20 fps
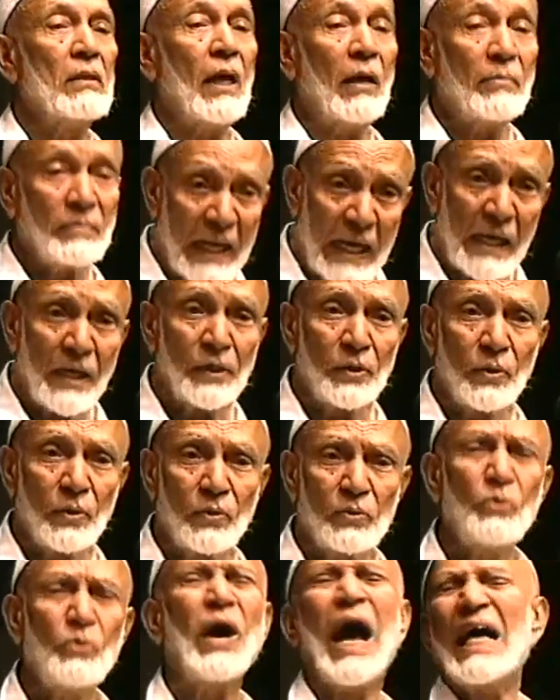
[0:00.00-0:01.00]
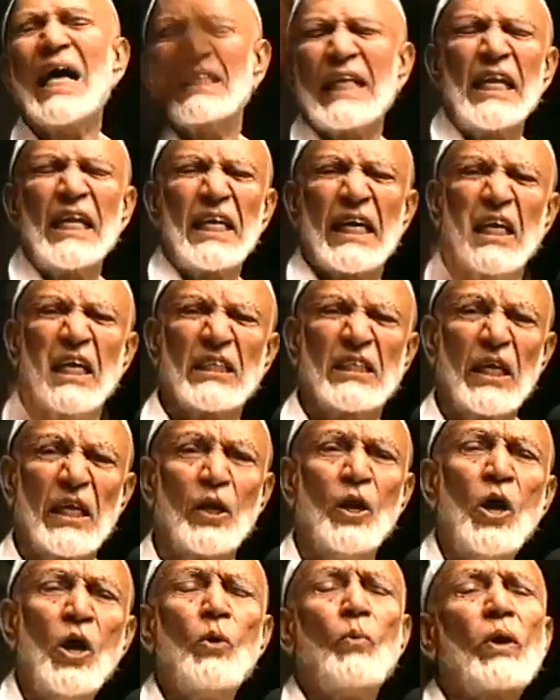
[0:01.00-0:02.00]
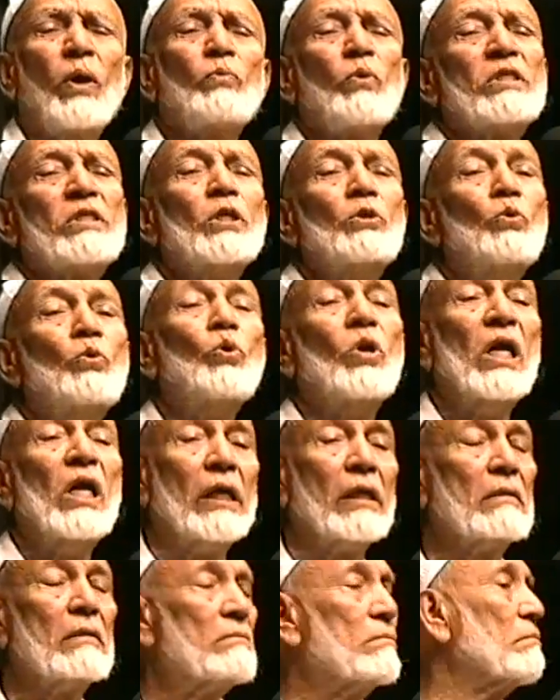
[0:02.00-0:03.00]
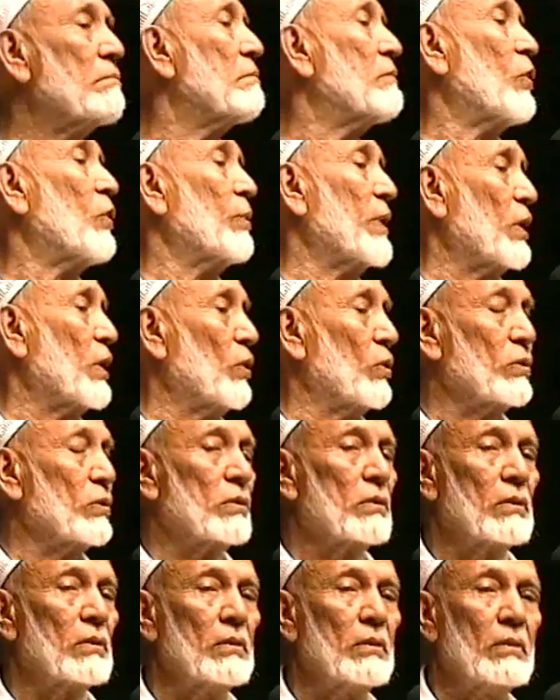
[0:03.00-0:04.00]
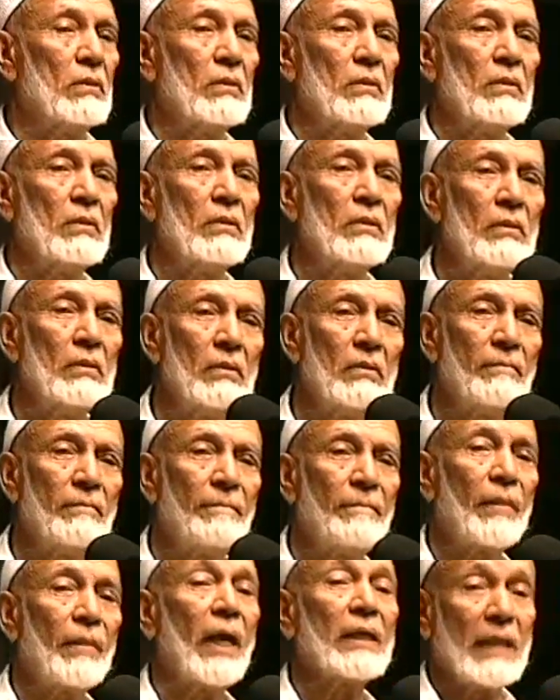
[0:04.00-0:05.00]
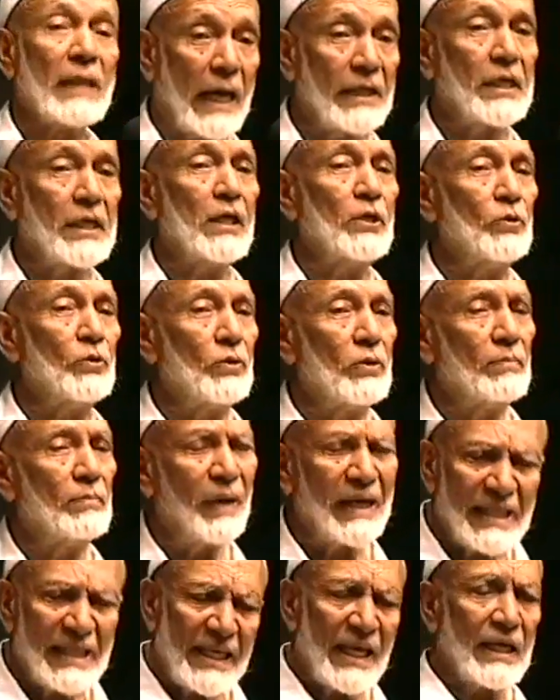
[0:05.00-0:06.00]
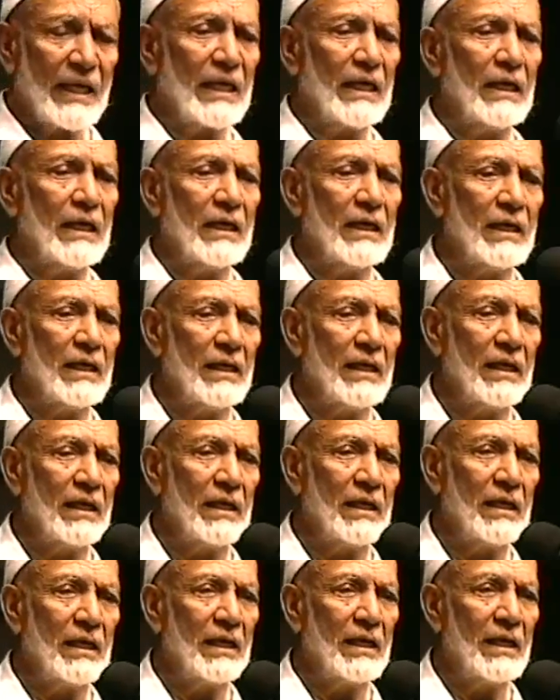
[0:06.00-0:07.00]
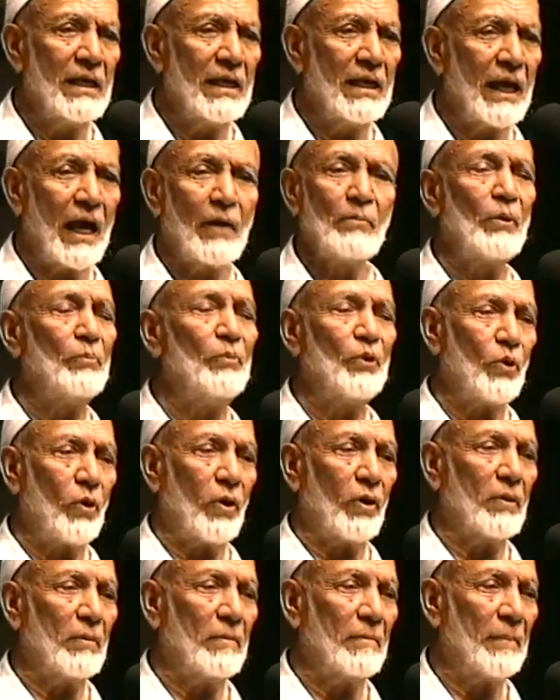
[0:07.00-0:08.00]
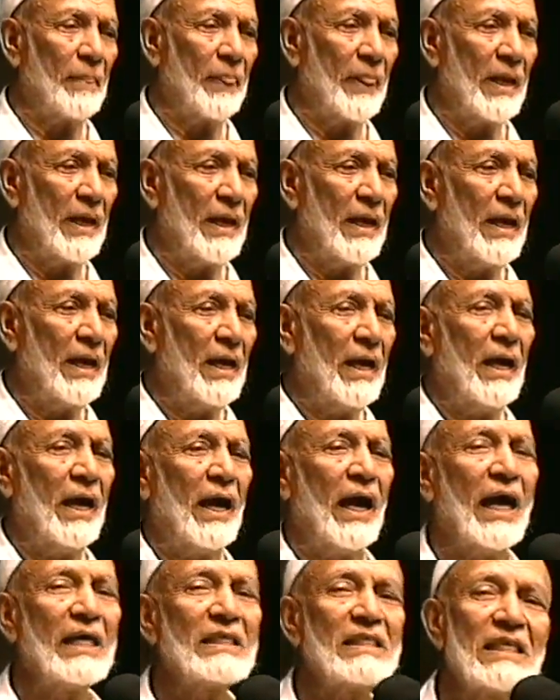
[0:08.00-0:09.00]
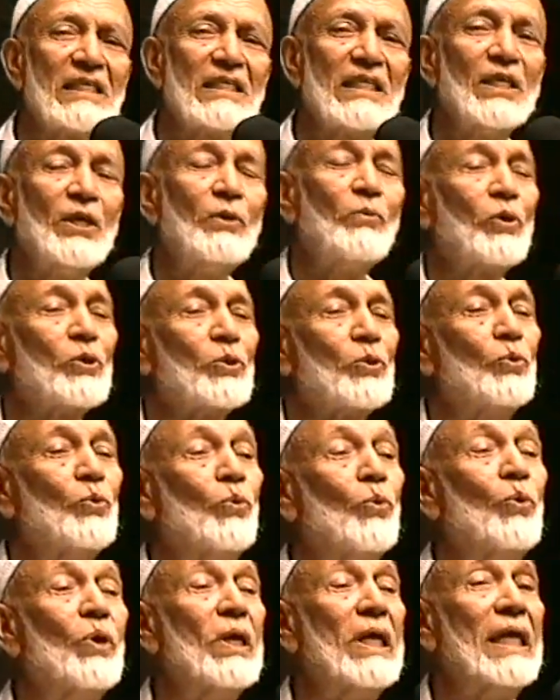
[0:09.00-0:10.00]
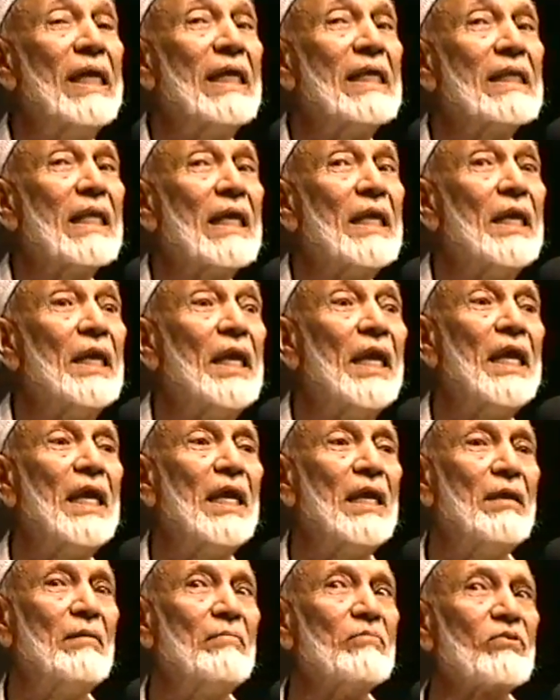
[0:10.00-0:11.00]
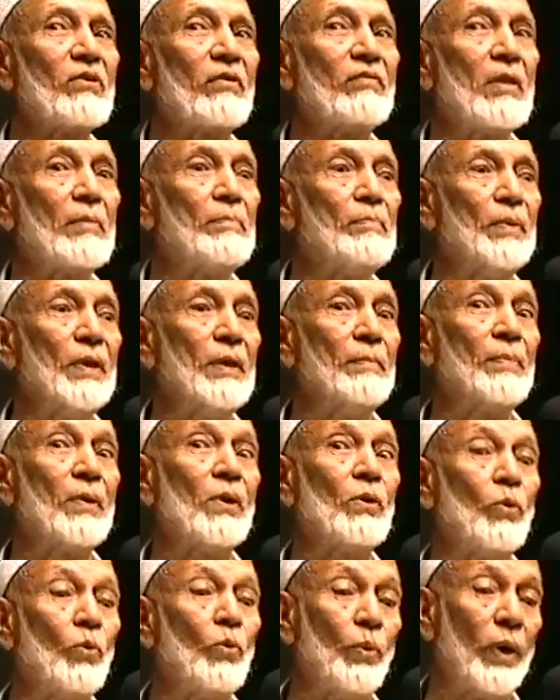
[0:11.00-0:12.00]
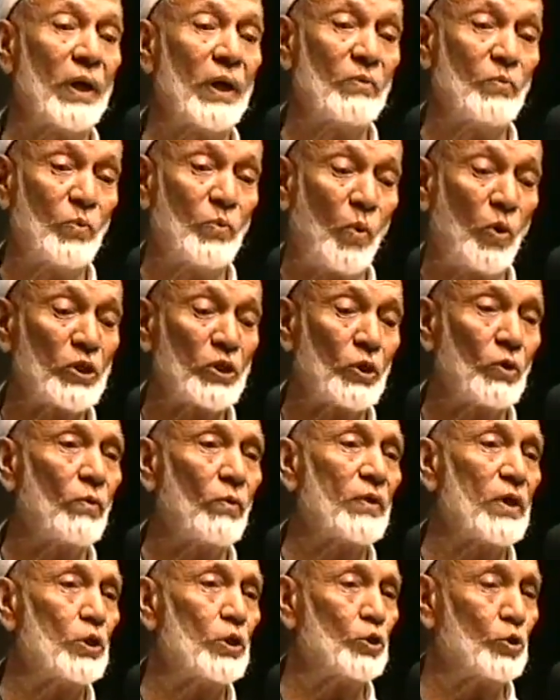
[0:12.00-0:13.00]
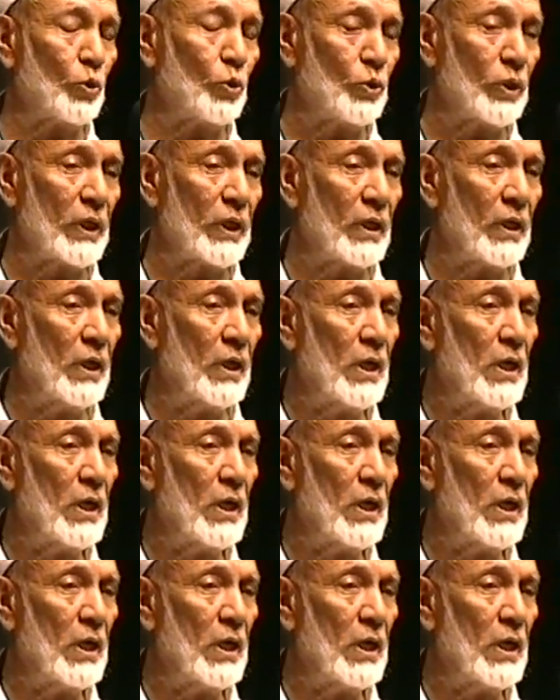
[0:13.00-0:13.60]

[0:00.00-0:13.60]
I'm telling you. You ask any Christian, what was he doodling? Nobody knows. I say, I tell you, my theory. I may be wrong. I says, he was doodling the names of the people who were watching over his shoulder.